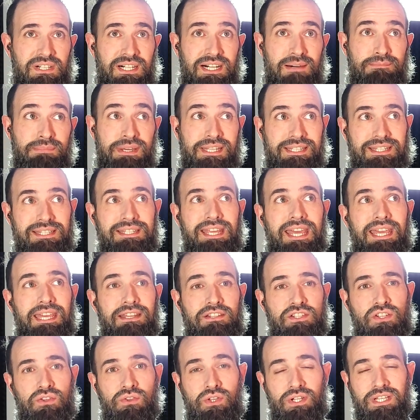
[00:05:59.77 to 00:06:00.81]
a bit today
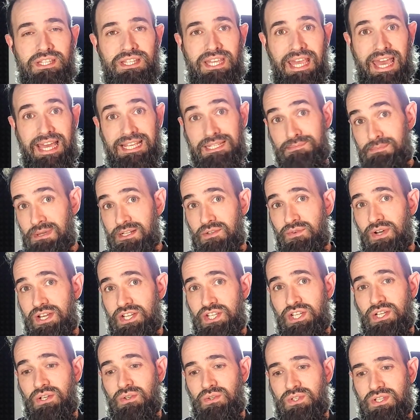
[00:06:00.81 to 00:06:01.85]
to look at the aspect
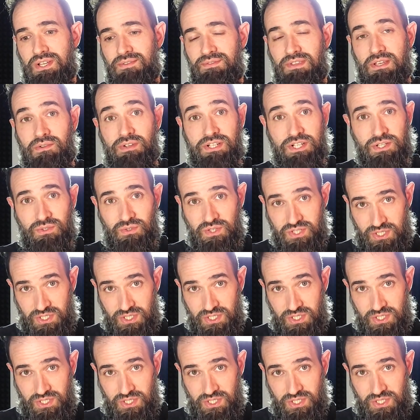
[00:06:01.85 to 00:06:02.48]
ratios of the original